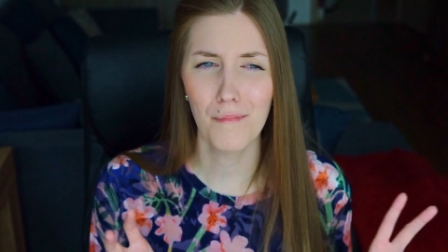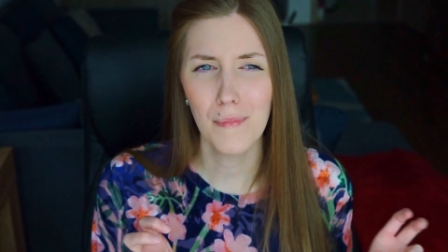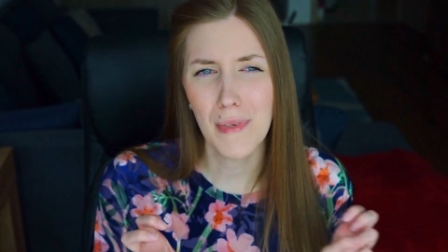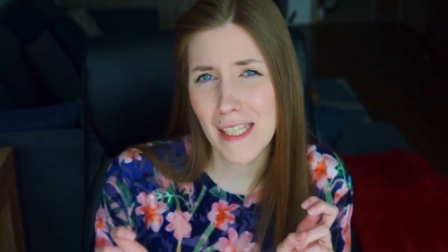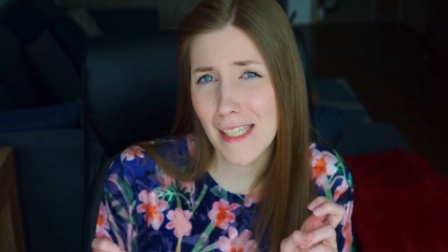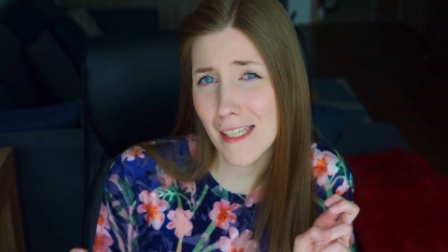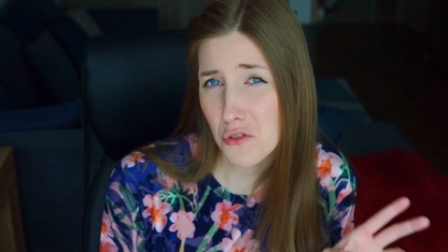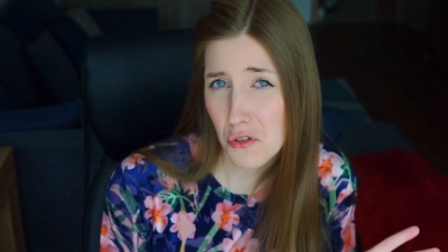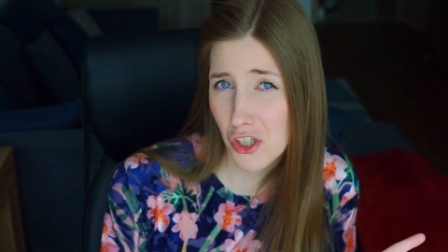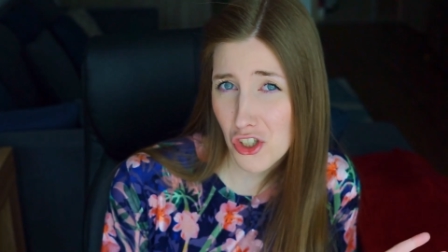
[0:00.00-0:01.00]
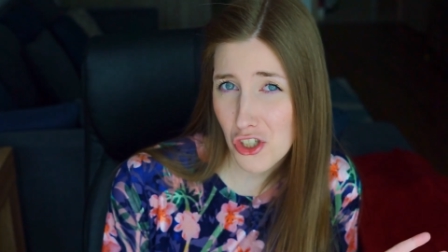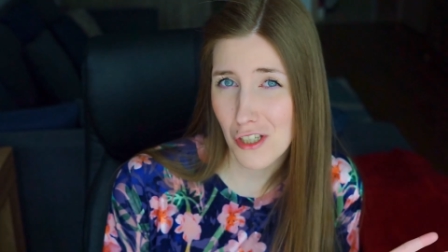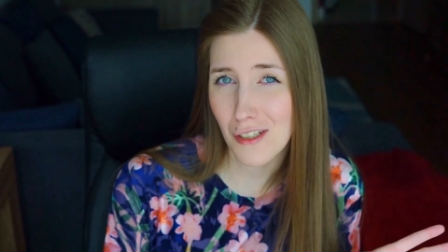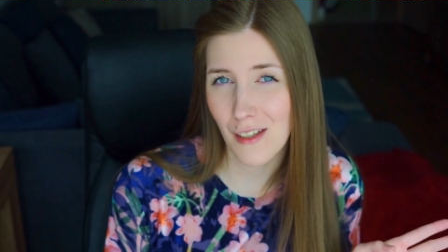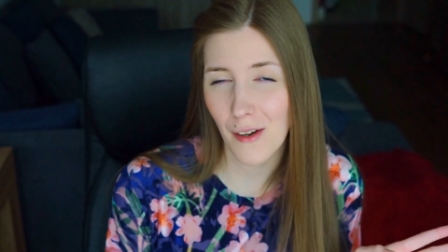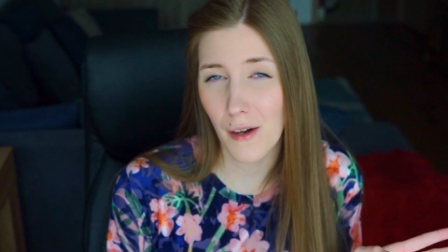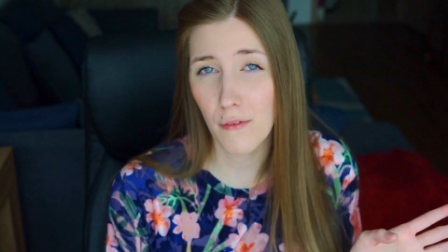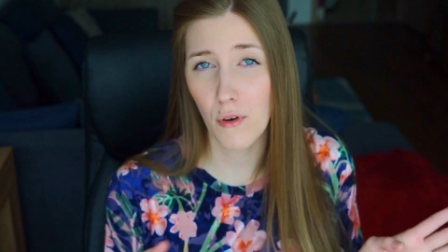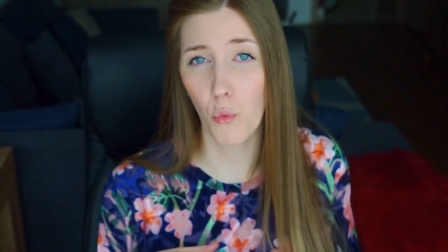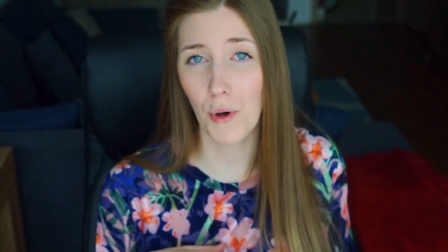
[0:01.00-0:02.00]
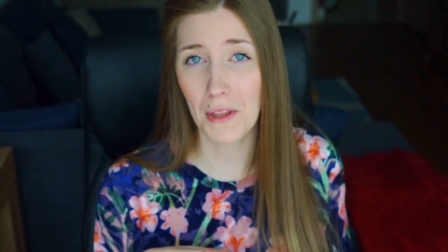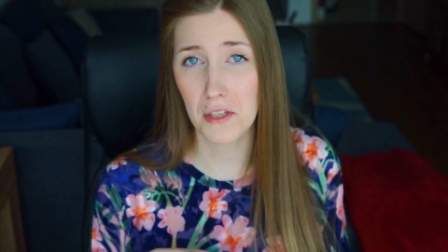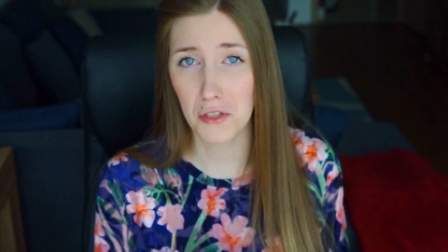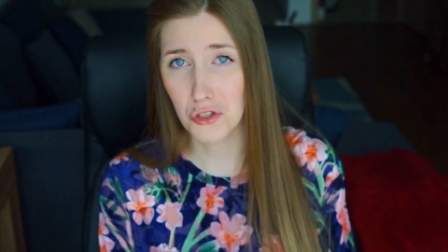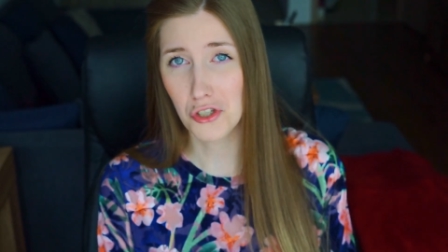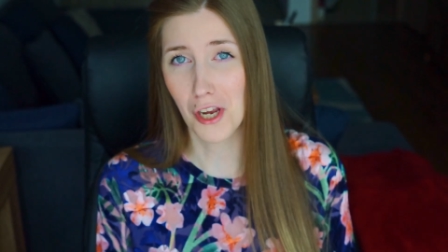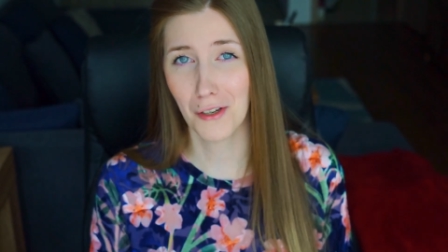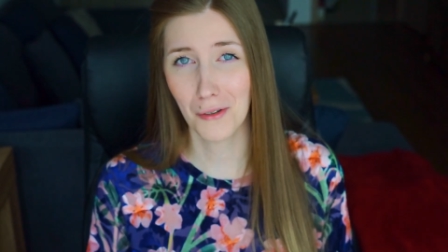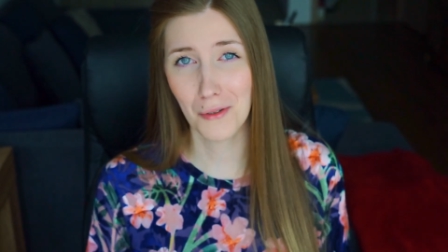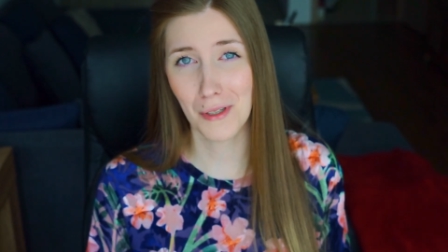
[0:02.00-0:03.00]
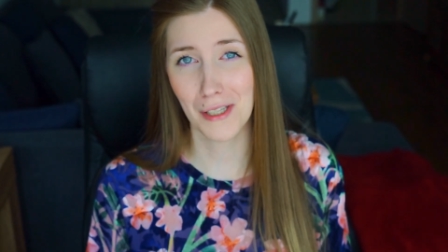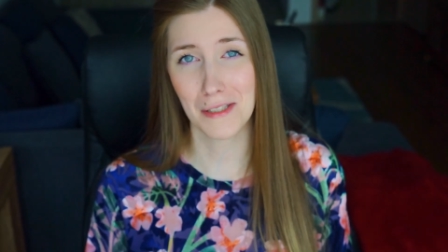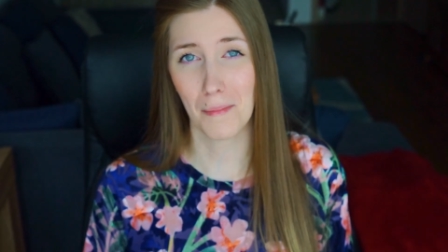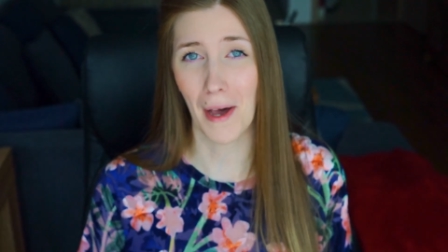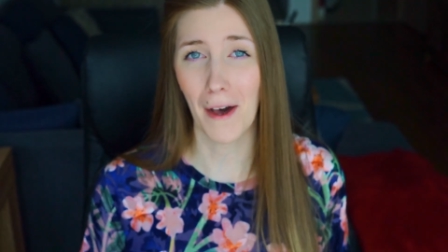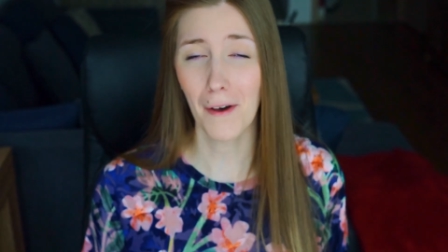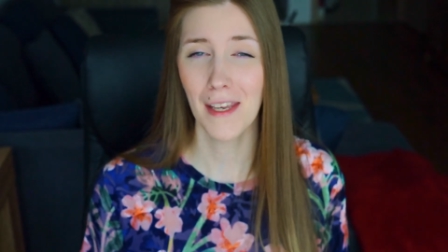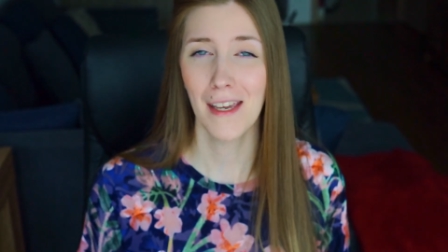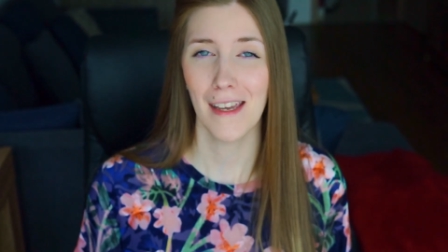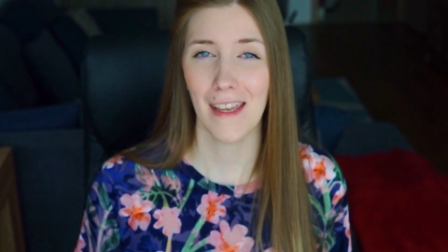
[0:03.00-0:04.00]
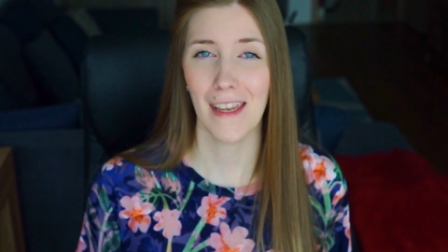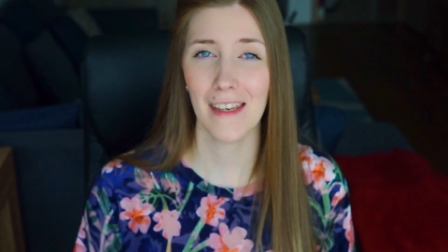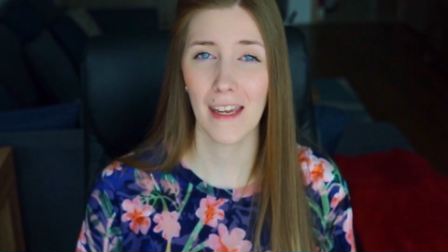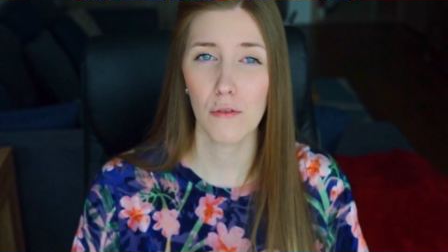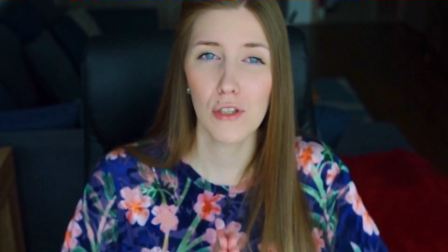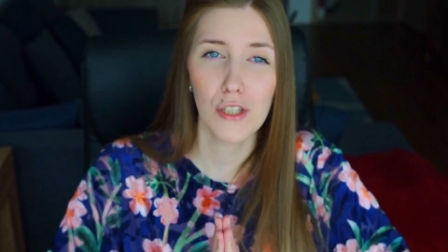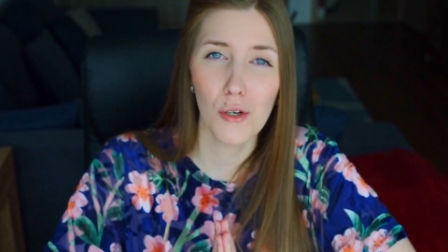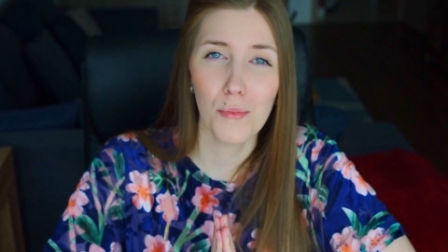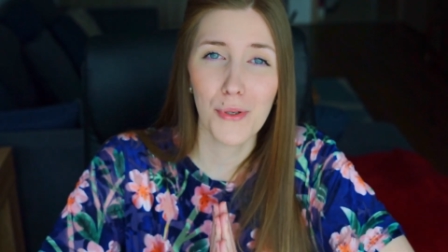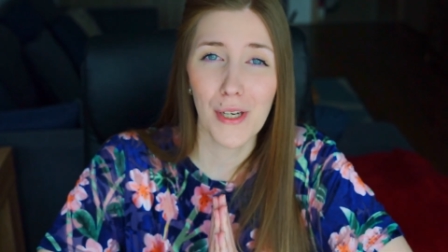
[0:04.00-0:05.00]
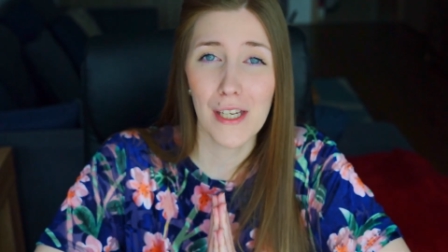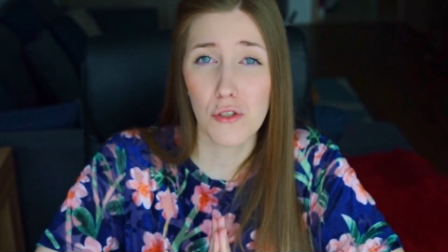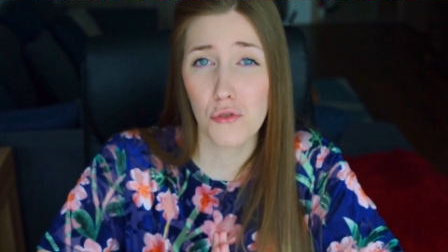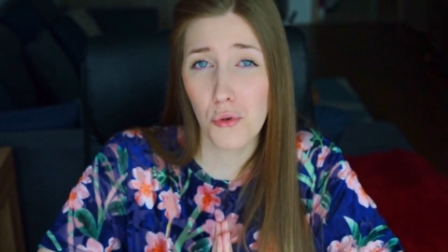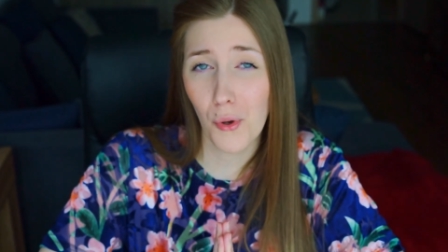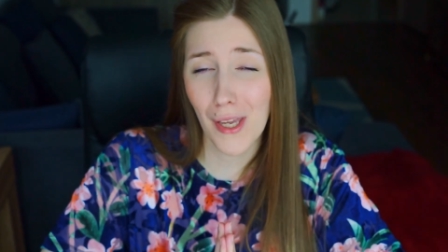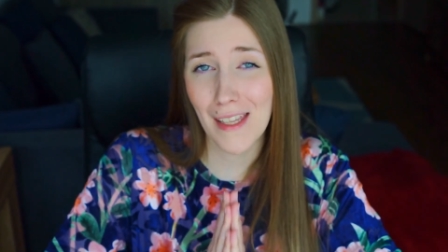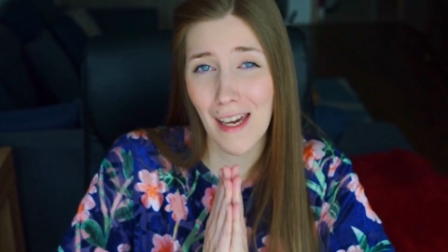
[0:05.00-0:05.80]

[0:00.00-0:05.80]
mini introduction of what this channel is about, and I really hope you guys enjoy it.